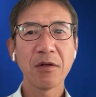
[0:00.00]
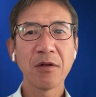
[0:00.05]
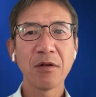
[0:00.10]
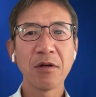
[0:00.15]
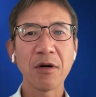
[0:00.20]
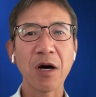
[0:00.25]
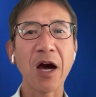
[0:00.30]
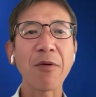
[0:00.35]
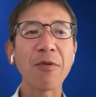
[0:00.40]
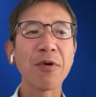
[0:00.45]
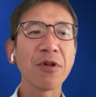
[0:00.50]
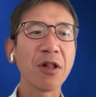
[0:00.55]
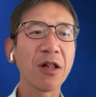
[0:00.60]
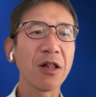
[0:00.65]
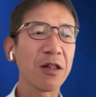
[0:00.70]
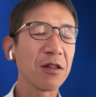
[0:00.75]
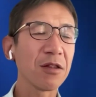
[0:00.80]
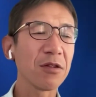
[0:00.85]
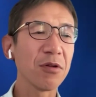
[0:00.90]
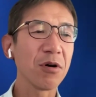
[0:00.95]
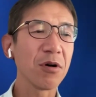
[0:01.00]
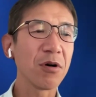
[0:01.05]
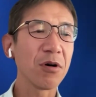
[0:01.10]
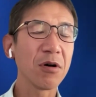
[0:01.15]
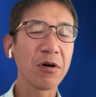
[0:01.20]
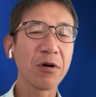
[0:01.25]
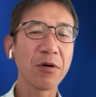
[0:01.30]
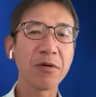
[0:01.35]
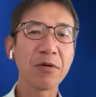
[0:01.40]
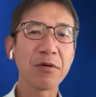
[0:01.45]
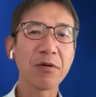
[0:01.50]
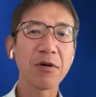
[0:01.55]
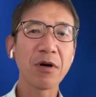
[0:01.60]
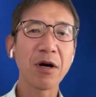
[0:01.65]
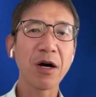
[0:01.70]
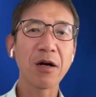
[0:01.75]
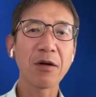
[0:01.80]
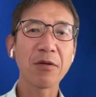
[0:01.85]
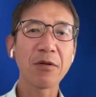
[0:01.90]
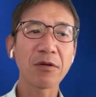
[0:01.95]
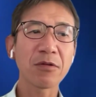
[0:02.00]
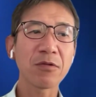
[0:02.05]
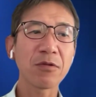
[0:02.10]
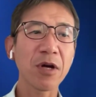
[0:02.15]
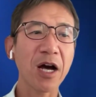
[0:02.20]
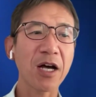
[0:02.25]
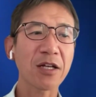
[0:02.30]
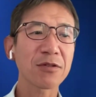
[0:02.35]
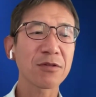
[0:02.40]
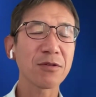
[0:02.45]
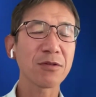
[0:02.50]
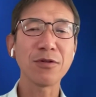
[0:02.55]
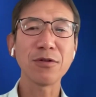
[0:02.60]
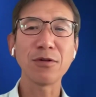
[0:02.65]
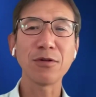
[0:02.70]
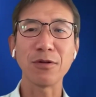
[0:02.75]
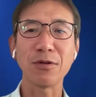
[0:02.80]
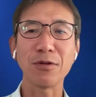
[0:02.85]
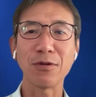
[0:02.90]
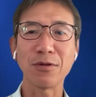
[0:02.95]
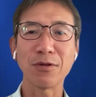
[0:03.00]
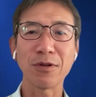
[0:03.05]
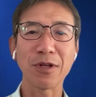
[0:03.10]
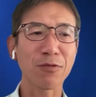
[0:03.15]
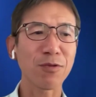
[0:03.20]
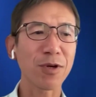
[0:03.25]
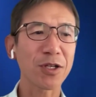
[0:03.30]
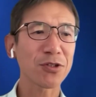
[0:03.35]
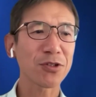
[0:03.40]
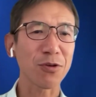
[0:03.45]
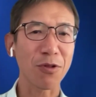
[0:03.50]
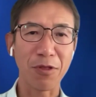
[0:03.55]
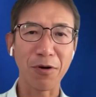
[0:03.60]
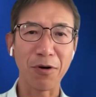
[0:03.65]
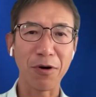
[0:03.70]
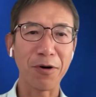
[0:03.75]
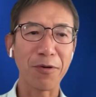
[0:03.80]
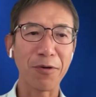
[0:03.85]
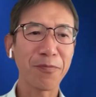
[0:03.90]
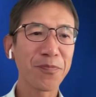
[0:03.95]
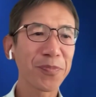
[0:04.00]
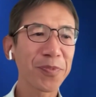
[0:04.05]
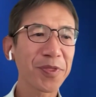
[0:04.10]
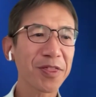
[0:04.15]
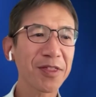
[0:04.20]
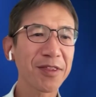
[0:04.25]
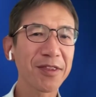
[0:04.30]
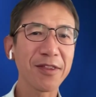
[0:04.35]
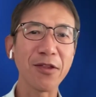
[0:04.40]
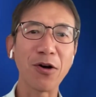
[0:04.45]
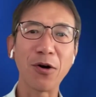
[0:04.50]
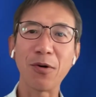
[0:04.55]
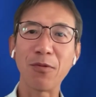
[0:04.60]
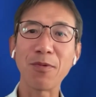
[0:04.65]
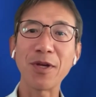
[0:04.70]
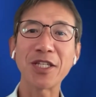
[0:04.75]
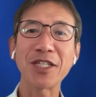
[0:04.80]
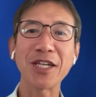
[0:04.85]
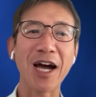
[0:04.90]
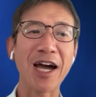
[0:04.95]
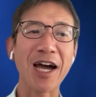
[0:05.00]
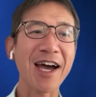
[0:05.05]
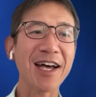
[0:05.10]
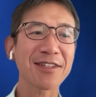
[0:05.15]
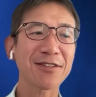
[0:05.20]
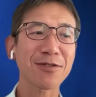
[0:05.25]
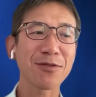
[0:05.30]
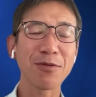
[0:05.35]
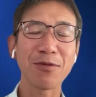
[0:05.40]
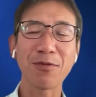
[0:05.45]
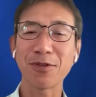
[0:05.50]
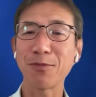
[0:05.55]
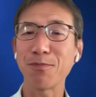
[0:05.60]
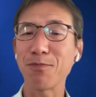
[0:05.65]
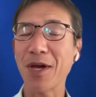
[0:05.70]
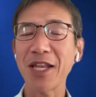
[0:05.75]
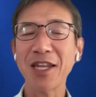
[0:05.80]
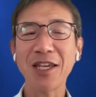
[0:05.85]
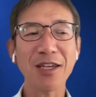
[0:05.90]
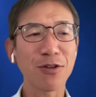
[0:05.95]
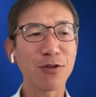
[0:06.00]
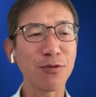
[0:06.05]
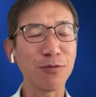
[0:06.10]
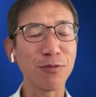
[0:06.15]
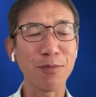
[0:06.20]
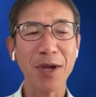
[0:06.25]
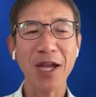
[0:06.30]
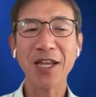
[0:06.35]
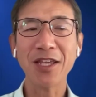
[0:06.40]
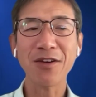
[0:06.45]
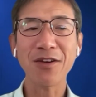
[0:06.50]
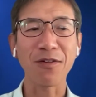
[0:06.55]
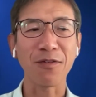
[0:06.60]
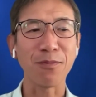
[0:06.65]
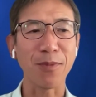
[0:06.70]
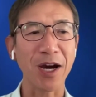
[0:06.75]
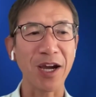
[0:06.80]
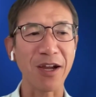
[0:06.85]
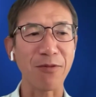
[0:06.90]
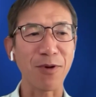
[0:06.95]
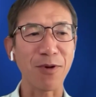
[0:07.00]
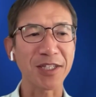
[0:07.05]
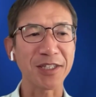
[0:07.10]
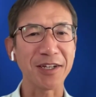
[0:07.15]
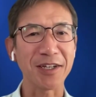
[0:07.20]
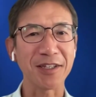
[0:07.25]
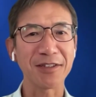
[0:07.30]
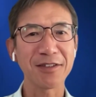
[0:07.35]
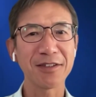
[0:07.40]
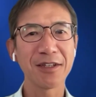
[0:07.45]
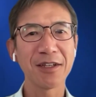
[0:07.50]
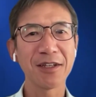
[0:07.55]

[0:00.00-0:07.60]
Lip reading: I will no ask you the question though, no, which I asked many of my residents.